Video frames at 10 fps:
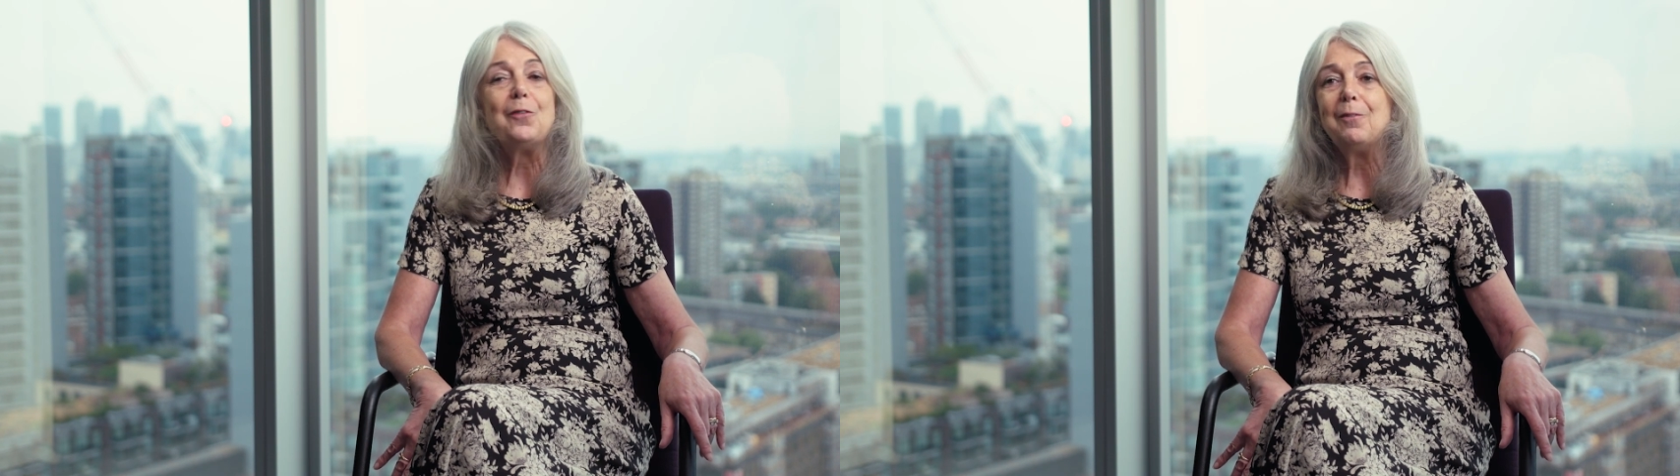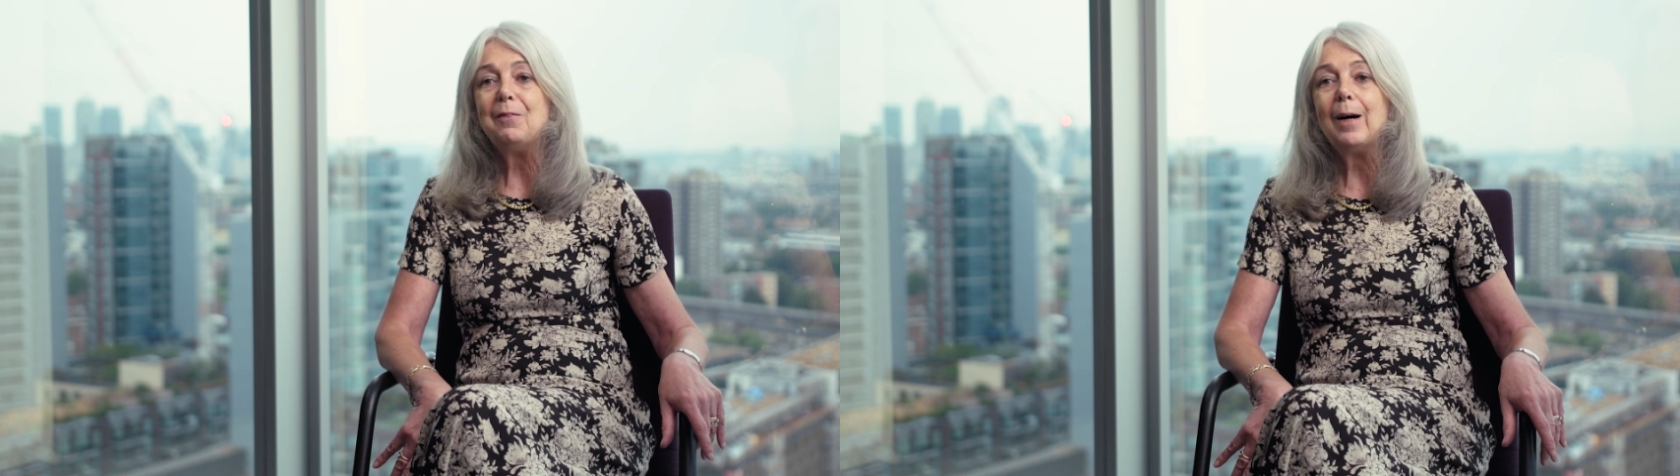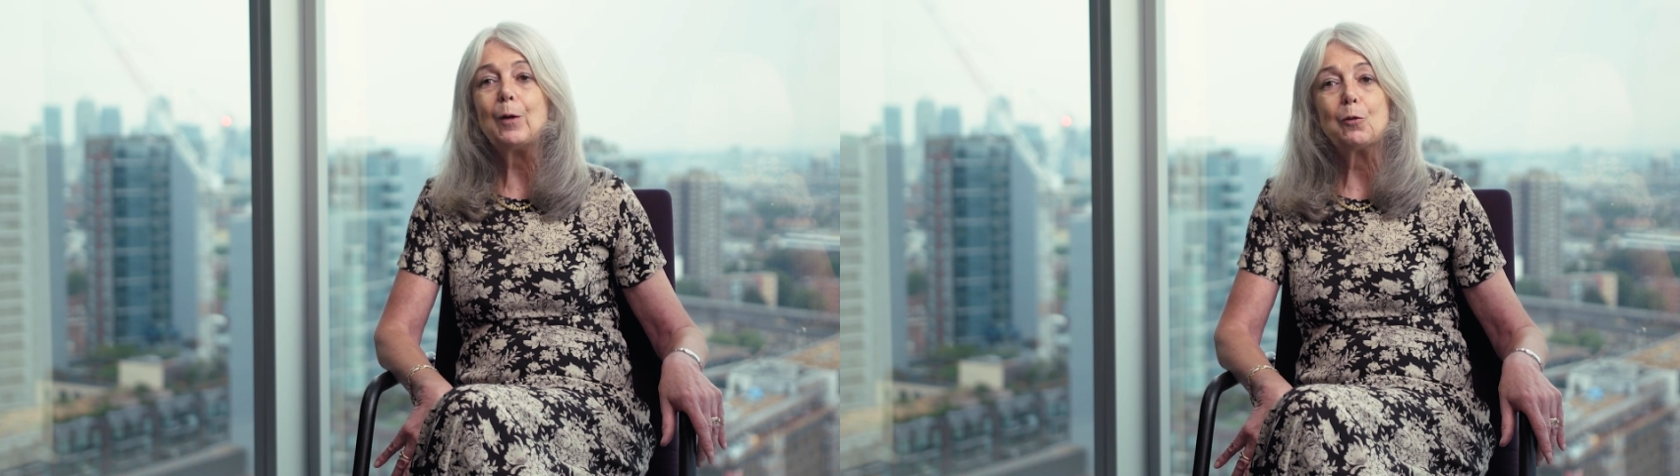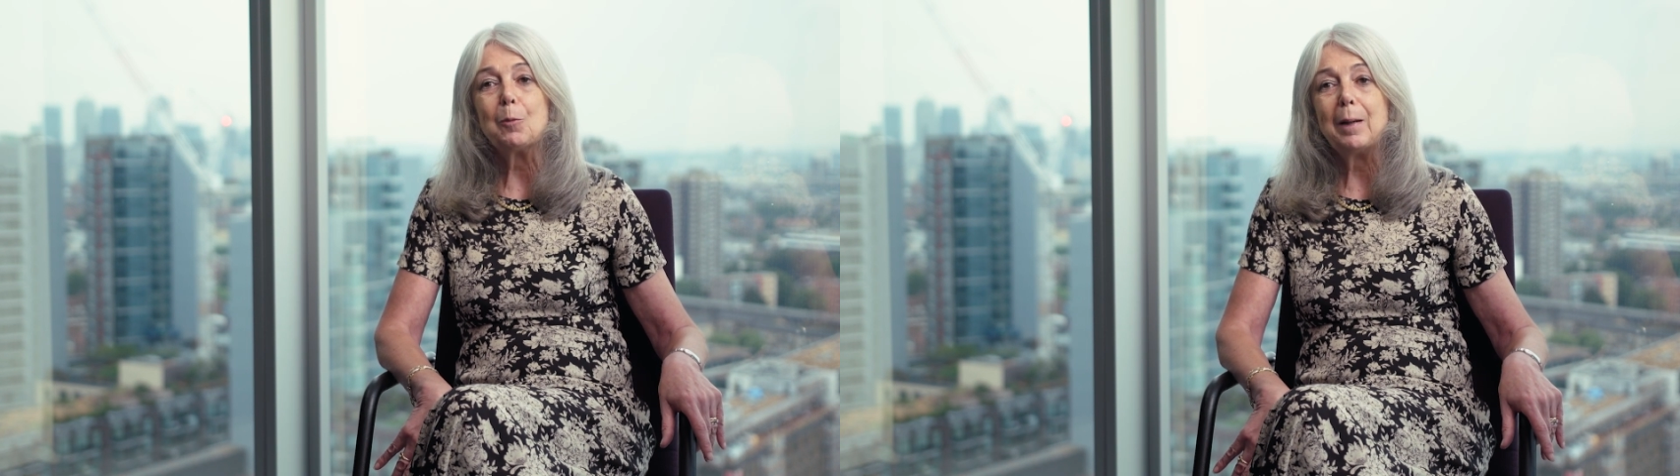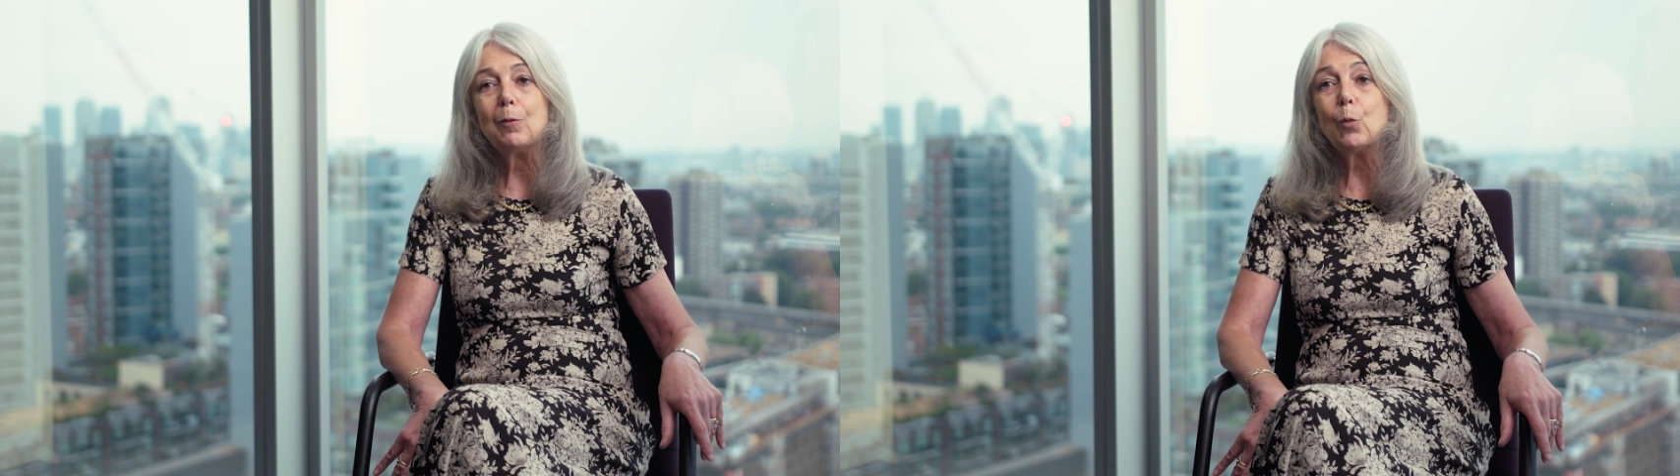they've now got
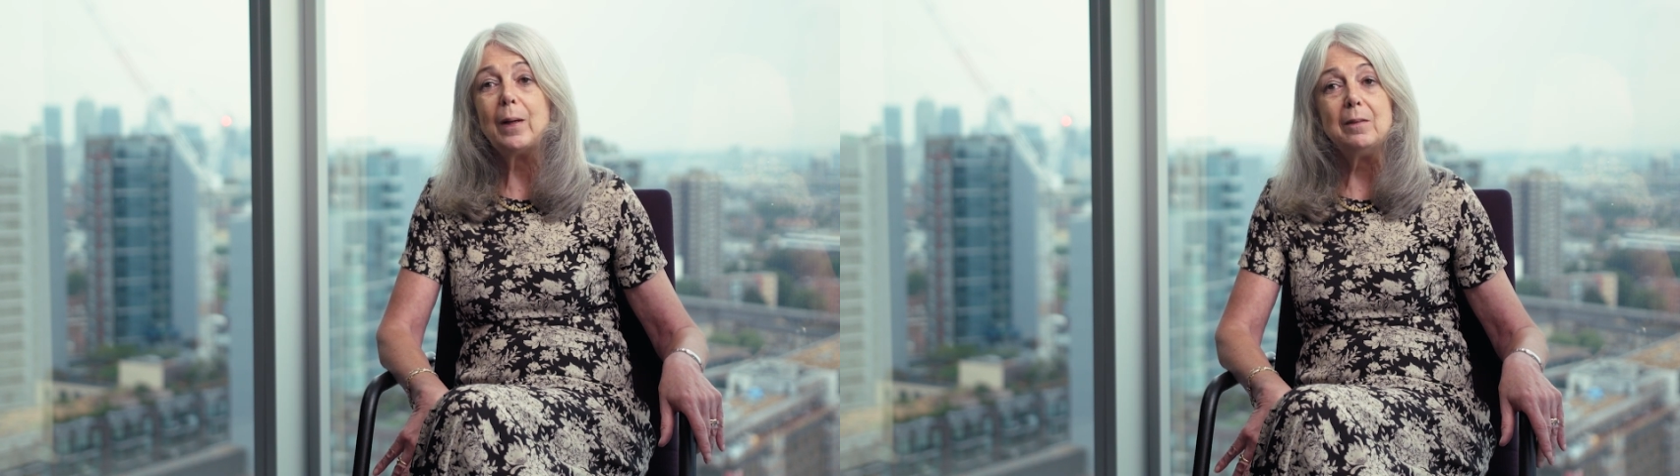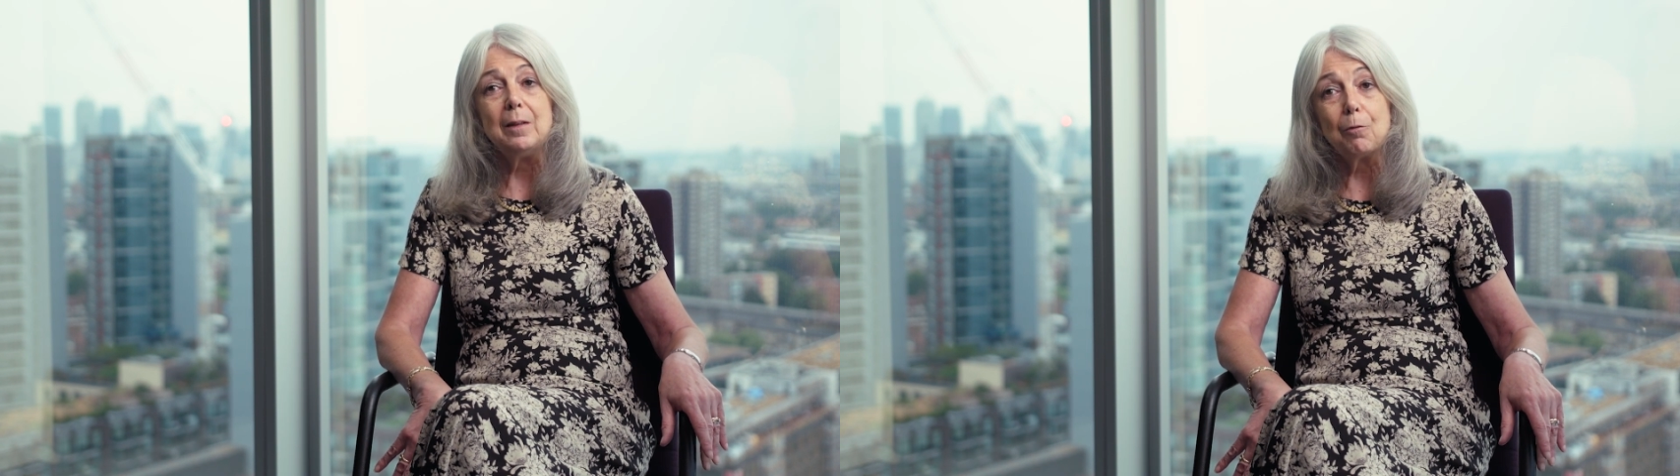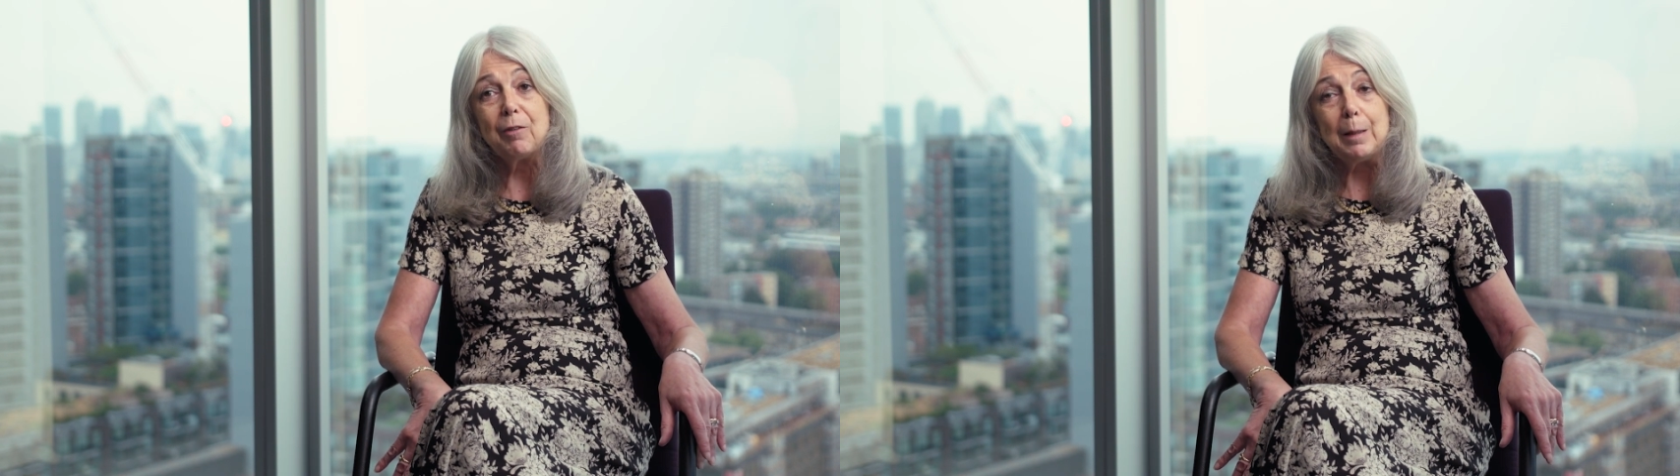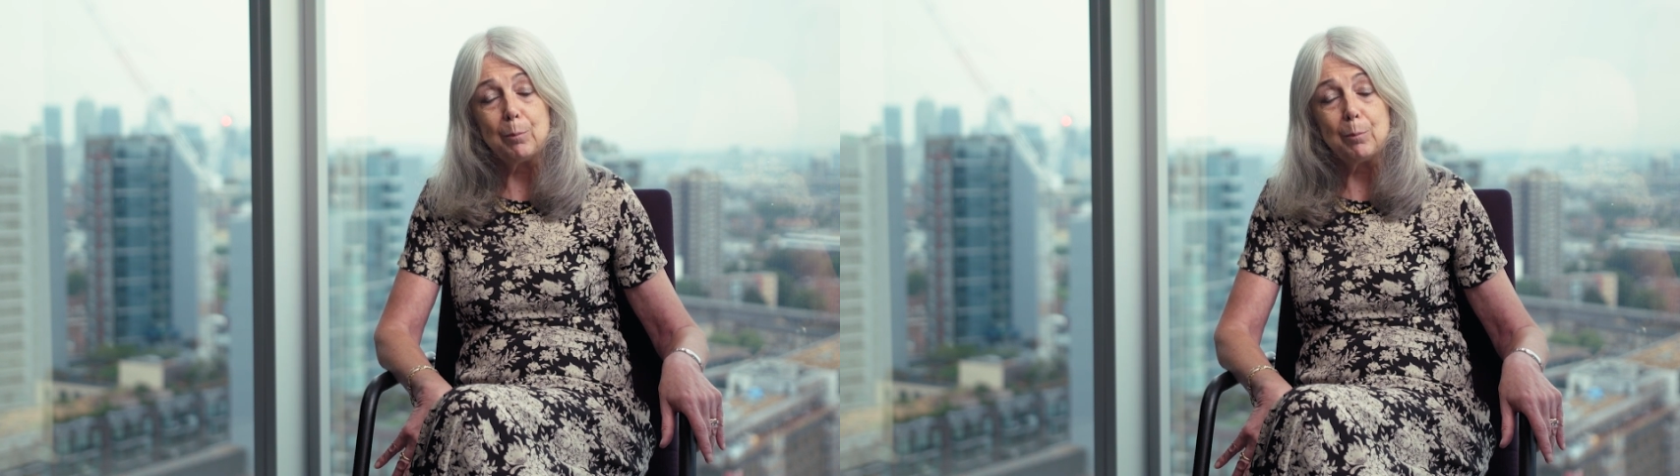about 23